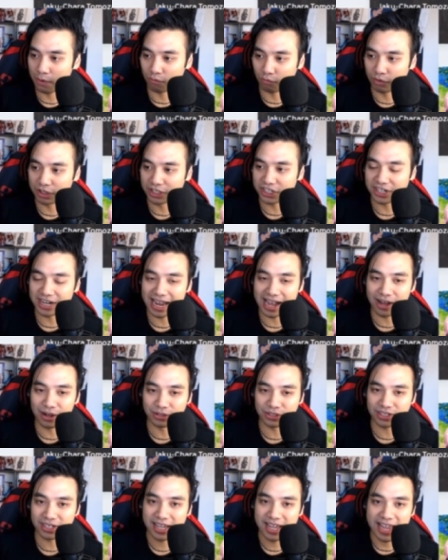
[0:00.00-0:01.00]
written
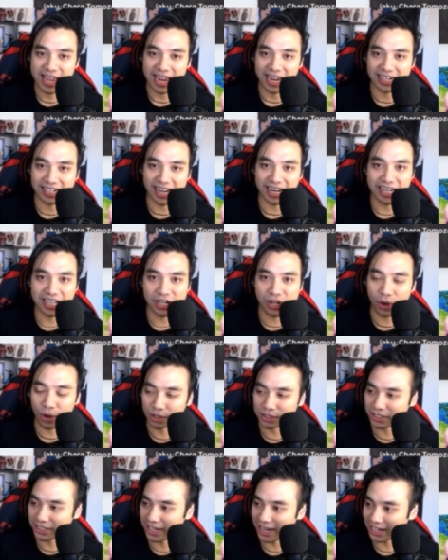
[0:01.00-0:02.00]
out in any
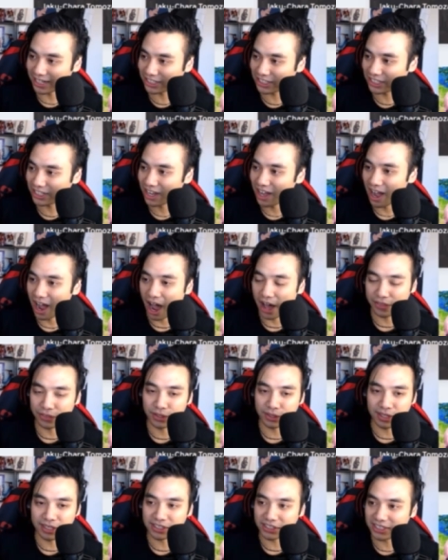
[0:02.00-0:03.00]
context other
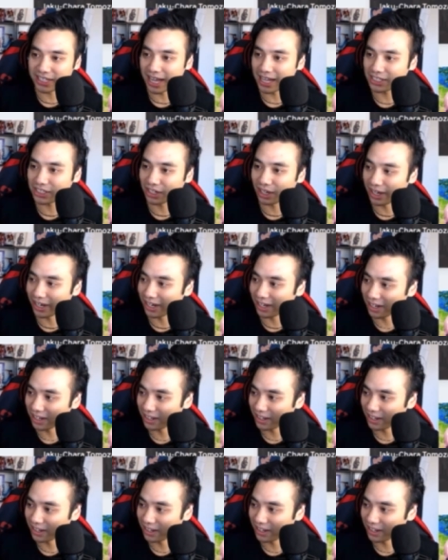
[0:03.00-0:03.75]
than satire?